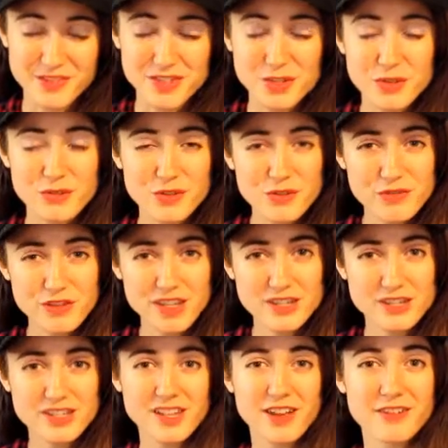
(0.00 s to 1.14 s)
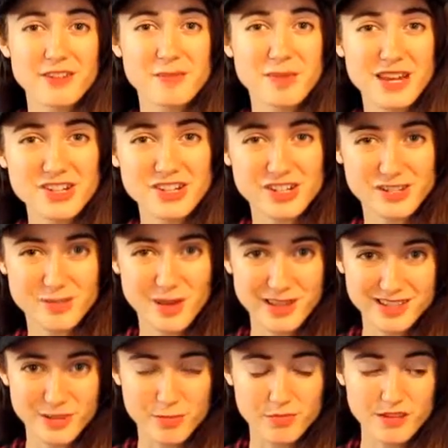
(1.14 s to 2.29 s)
So if you find yourself impatient
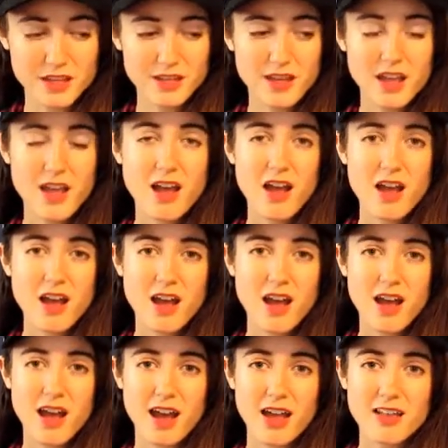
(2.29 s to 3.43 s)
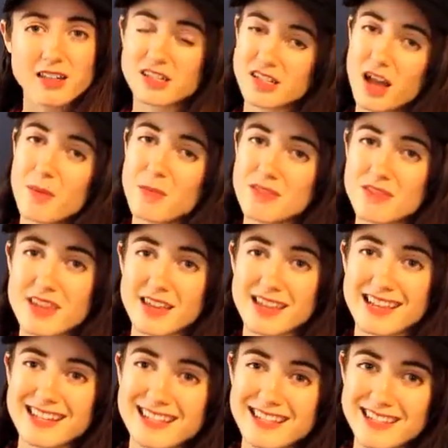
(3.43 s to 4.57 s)
about something, stop and think,
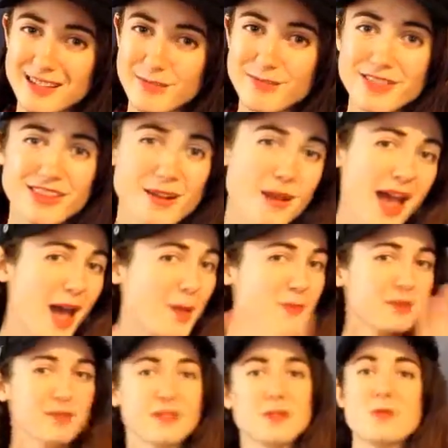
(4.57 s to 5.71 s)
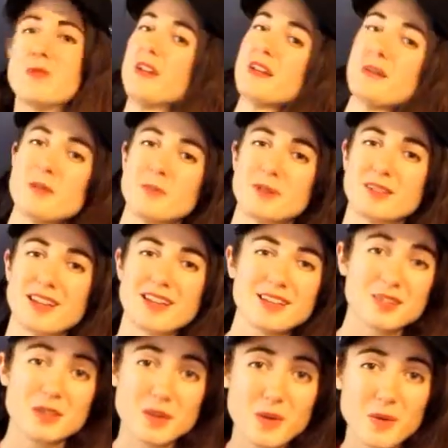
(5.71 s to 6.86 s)
is this something that I'm absolutely 100%
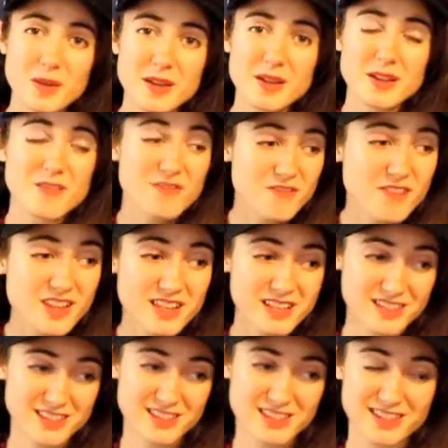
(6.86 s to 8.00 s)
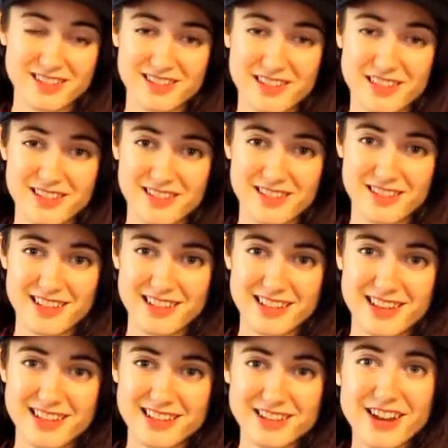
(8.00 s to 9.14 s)
is going convinced
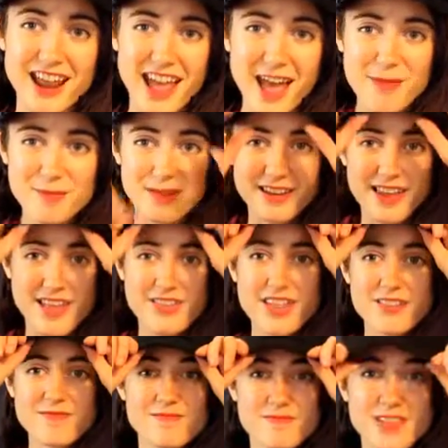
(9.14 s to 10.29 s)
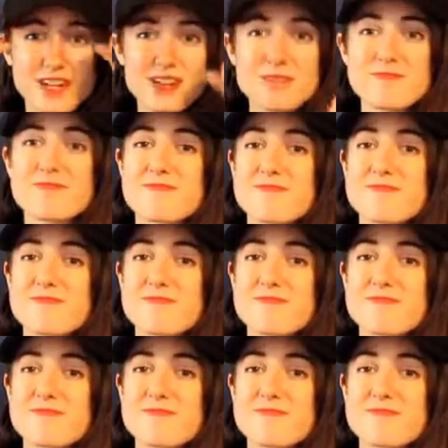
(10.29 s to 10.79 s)
is going to happen and then, you know,